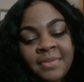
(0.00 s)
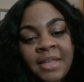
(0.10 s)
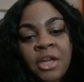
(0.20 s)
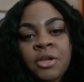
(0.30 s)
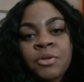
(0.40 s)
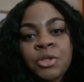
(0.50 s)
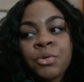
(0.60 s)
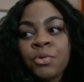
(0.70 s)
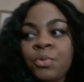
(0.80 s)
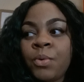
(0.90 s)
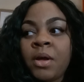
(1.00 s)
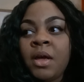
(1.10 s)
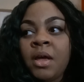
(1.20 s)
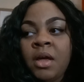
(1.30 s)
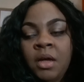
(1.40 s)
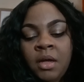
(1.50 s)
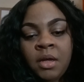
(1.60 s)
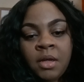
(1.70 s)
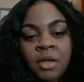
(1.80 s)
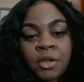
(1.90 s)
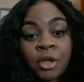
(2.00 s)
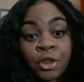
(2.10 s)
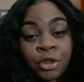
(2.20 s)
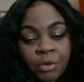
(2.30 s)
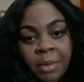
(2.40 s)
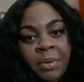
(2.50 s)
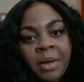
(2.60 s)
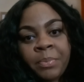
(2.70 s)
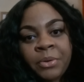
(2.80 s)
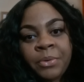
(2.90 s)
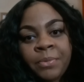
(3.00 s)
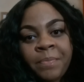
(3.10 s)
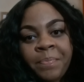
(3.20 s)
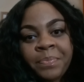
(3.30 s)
Thank you to the three people